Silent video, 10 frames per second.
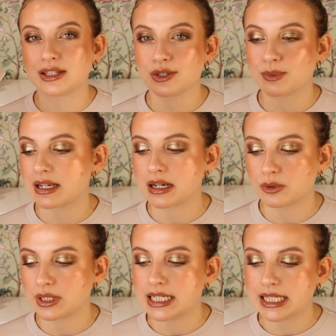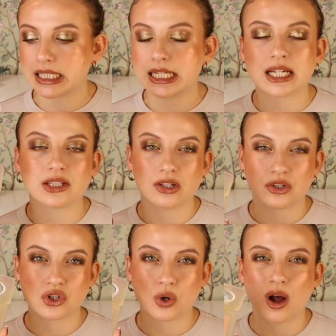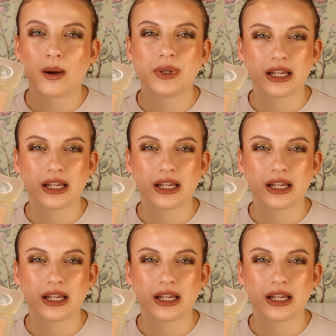It does blend out easily. It does show up.